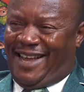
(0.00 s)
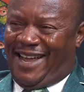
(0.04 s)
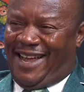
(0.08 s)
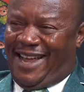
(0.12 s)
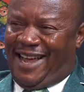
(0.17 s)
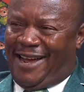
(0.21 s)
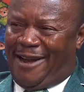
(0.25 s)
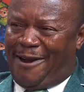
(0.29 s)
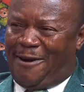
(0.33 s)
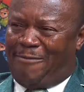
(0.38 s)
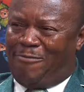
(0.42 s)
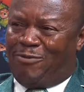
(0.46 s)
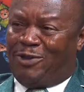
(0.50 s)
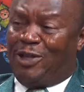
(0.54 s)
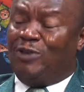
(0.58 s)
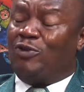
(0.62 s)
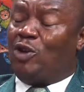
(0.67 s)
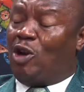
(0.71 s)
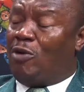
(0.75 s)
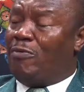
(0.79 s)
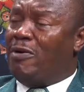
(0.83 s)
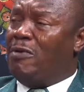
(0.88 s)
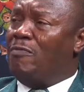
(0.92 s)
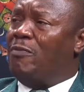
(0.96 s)
Since
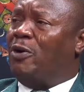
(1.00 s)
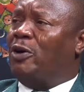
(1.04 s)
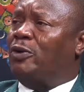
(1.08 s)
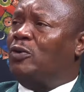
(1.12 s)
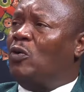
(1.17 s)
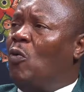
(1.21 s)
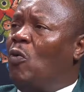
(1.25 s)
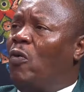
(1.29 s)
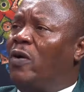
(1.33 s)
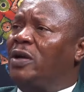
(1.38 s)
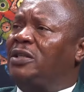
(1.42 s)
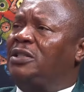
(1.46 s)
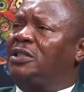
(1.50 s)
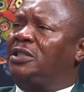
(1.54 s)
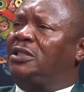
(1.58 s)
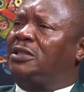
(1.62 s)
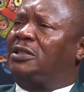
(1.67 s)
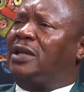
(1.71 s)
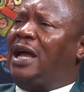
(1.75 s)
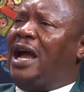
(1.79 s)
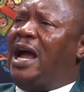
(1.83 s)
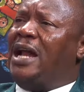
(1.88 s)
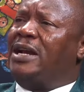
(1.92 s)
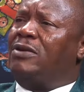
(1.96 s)
we come on board,
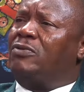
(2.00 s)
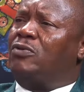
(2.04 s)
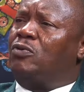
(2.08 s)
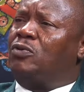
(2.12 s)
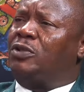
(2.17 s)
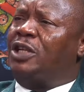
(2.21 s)
once and